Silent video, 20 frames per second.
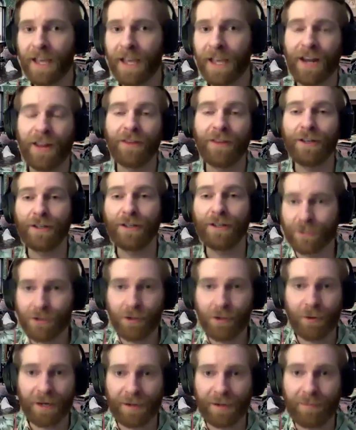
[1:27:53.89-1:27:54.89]
And in the
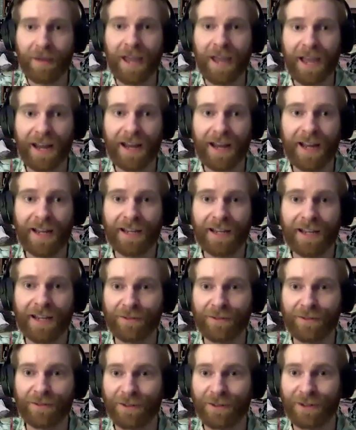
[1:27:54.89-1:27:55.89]
ensuing panic
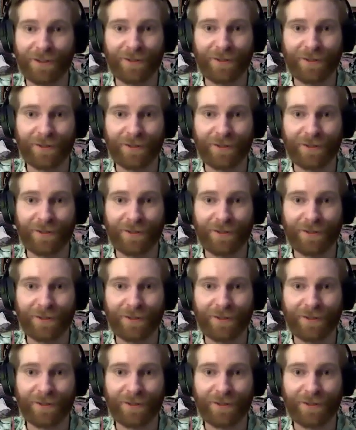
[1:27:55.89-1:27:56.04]
and